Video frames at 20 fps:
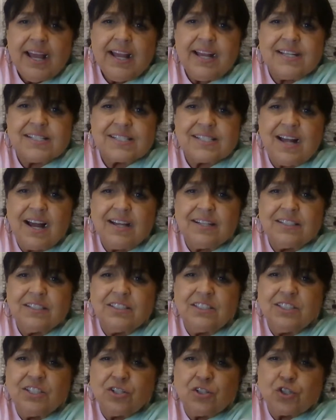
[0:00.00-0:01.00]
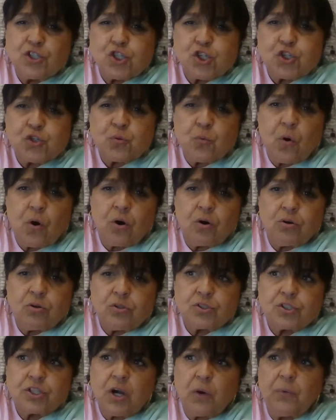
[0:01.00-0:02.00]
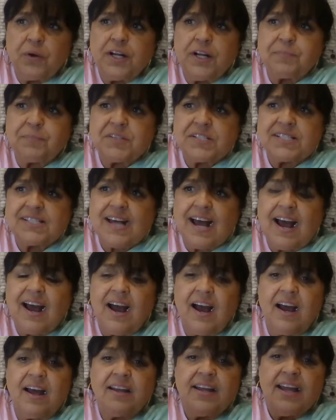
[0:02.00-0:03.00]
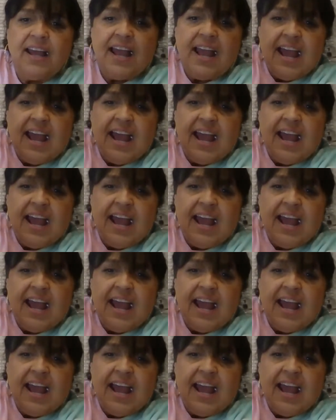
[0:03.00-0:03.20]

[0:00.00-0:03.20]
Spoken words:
It's like little swirls going up the side.